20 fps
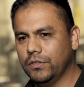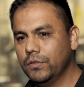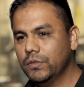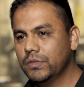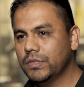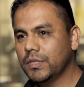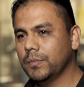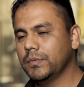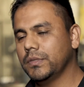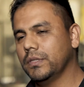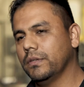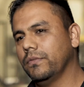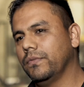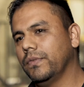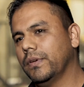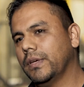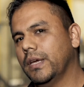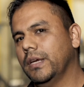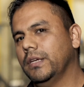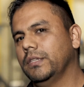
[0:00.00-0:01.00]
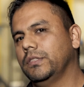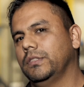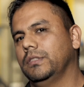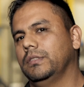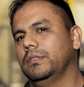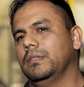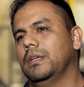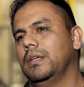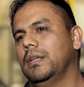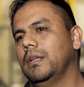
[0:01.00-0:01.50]
U-Stamp
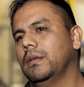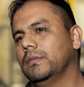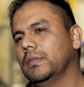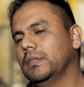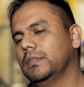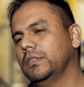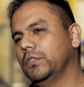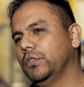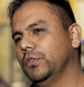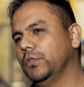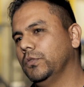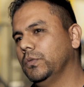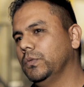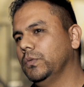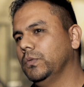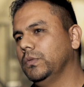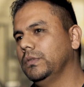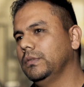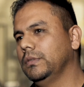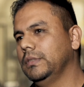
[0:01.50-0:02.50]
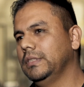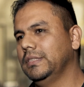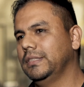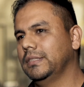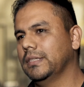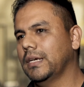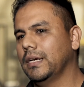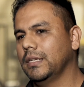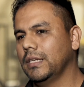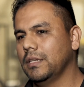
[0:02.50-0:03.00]
certification allows us to
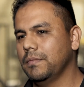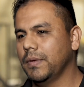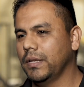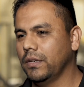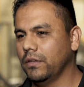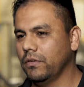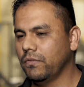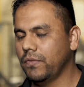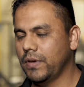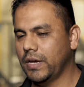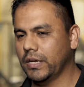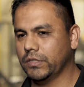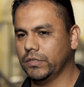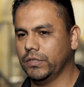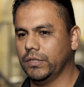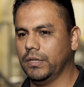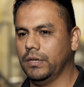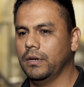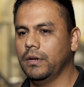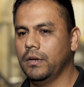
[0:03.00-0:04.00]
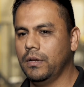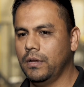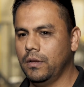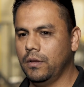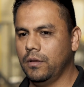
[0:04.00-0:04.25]
design and manufacture